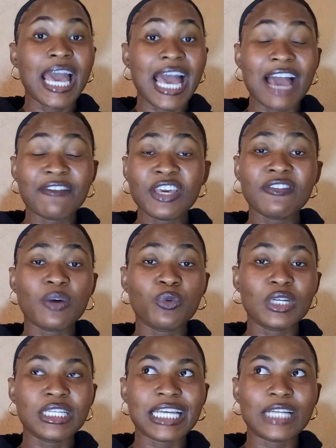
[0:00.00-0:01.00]
Have you ever
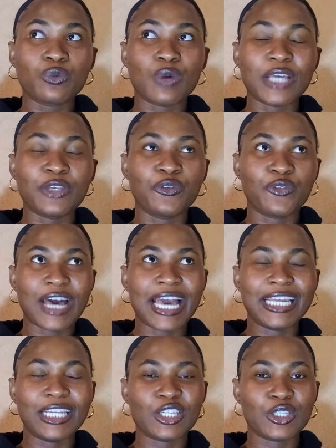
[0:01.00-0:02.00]
wondered why you
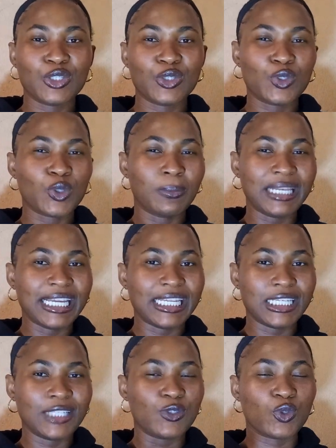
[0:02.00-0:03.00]
find some
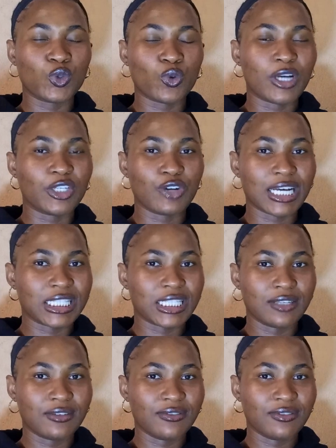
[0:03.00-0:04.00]
ladies so
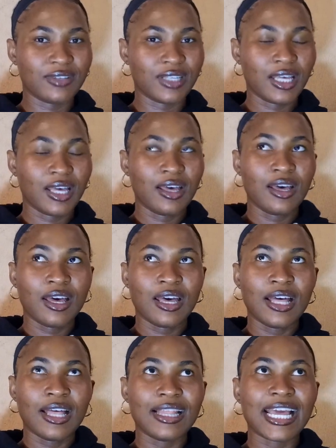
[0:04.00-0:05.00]
attractive?
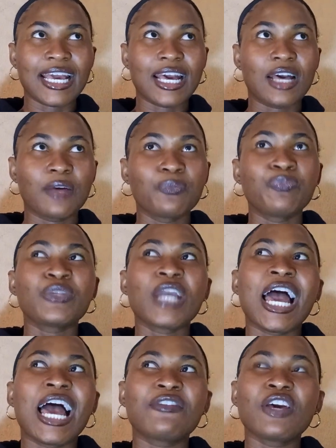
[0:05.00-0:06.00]
Like,
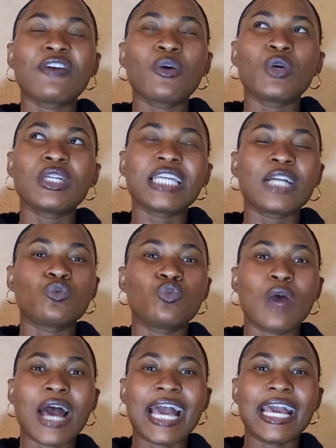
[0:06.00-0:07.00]
have you ever wondered
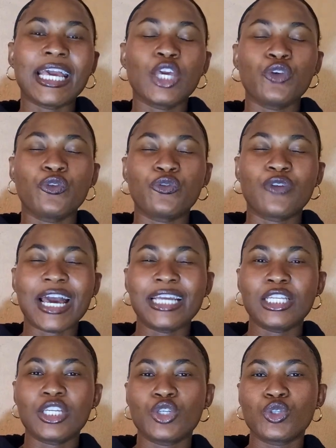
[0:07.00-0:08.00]
why you
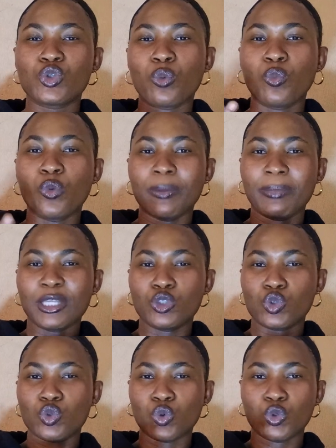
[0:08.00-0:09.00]
find some women
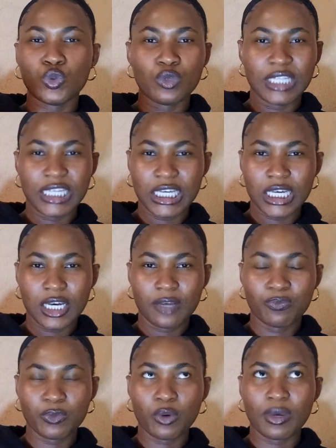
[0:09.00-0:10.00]
so unique?
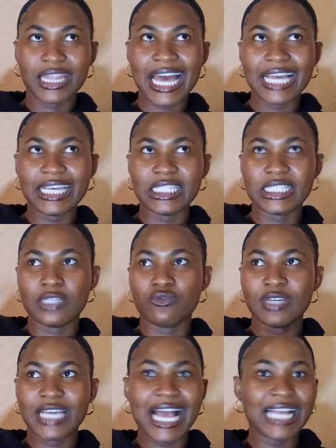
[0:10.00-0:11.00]
Whether it's in
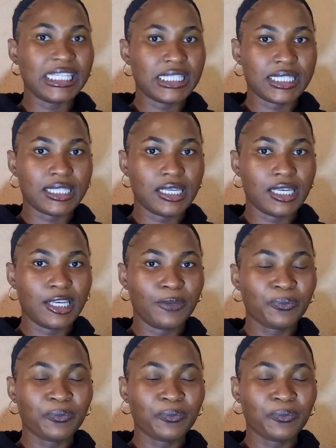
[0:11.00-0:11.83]
reality